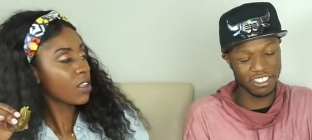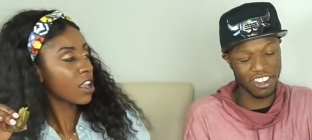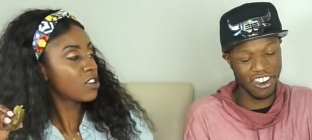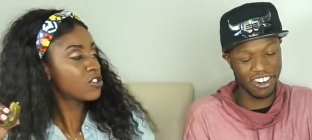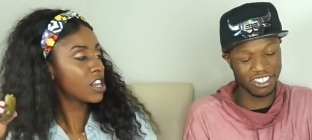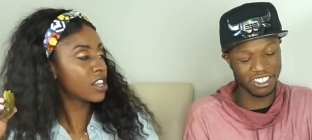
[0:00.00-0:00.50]

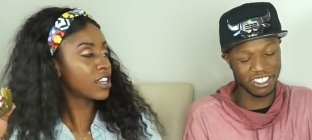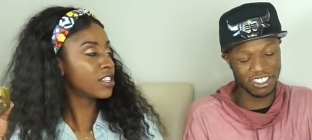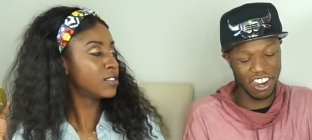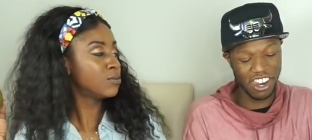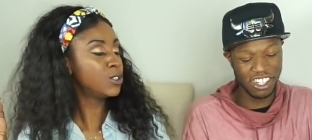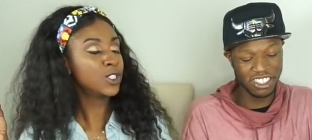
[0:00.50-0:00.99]
Speaker 1: They're trying to
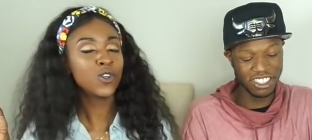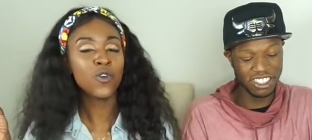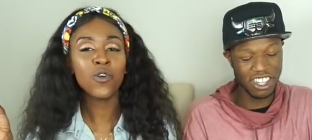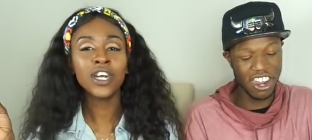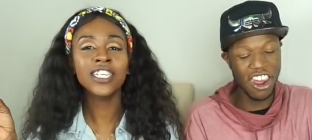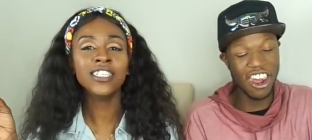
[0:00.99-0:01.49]
get some
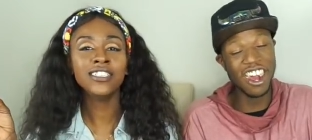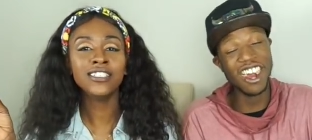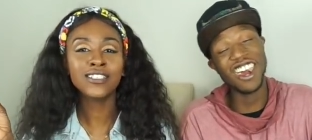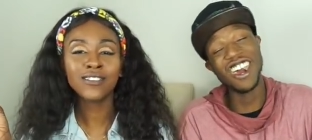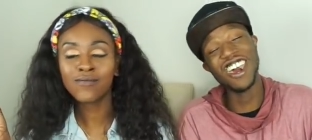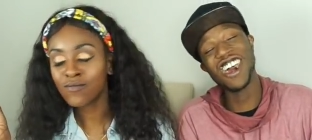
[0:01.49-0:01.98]

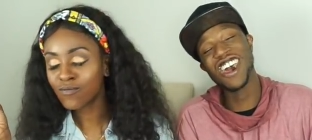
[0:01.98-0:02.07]
sequoias.